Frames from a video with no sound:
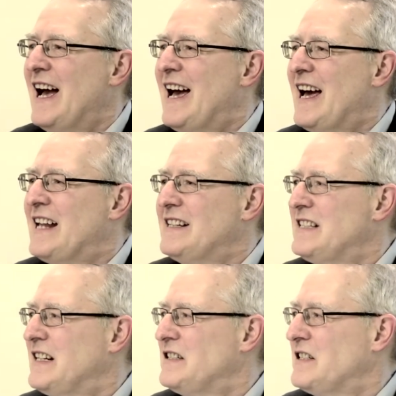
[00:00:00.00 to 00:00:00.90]
And
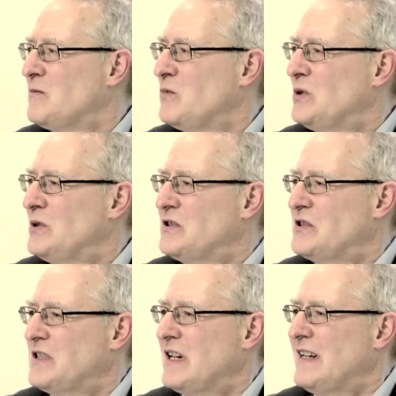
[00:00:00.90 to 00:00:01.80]
then there
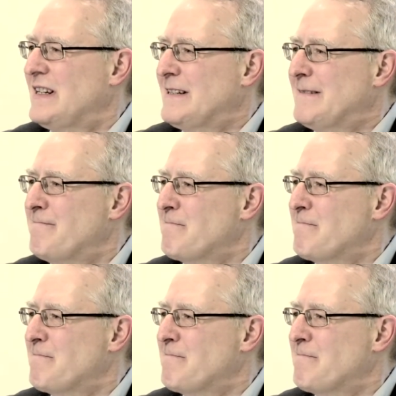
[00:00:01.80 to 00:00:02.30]
was uh,